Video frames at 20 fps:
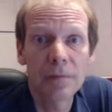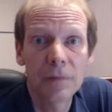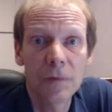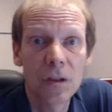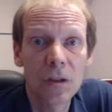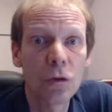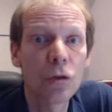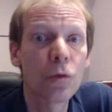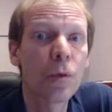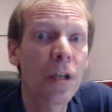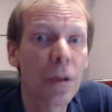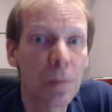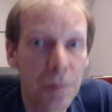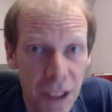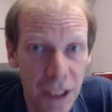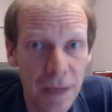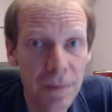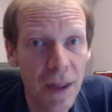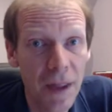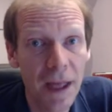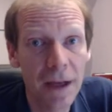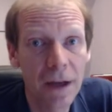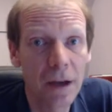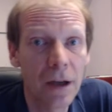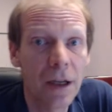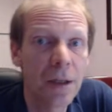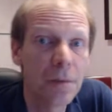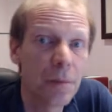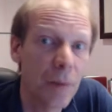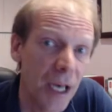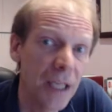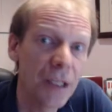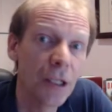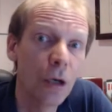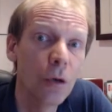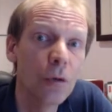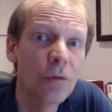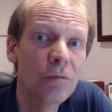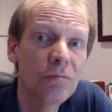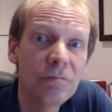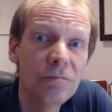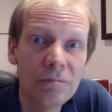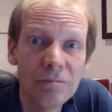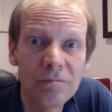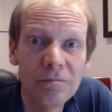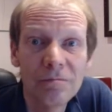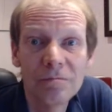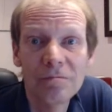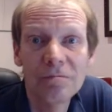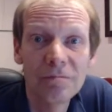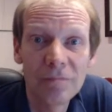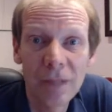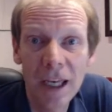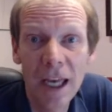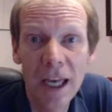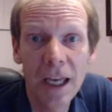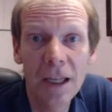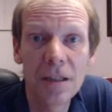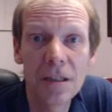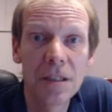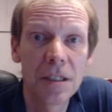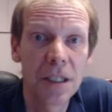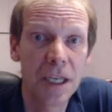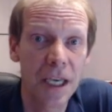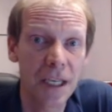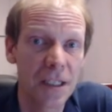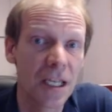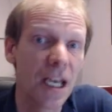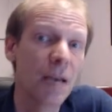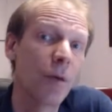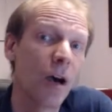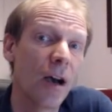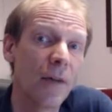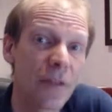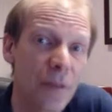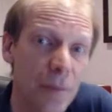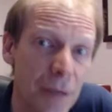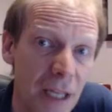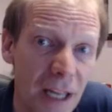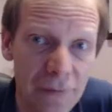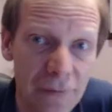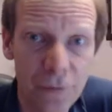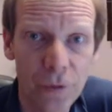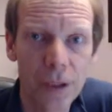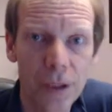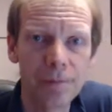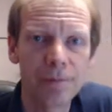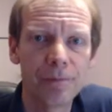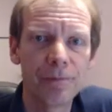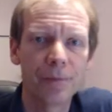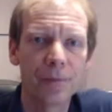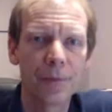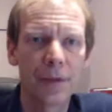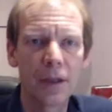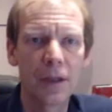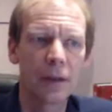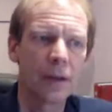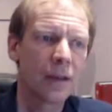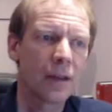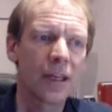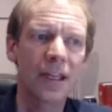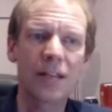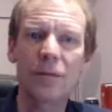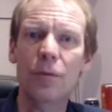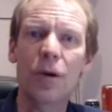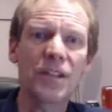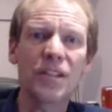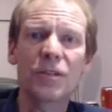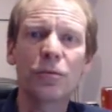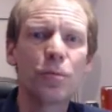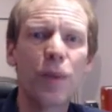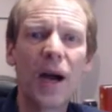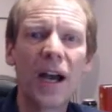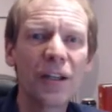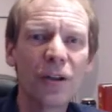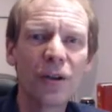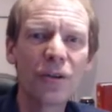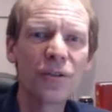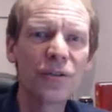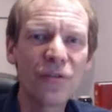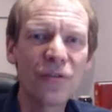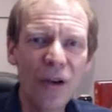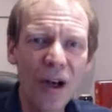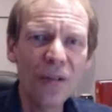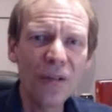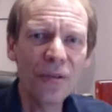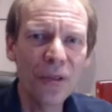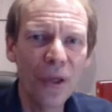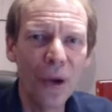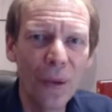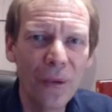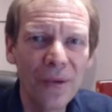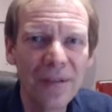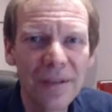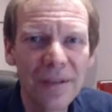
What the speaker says: So Twitter blamed that on Milo and kicked him off the platform. It wasn't Milo's fault, though.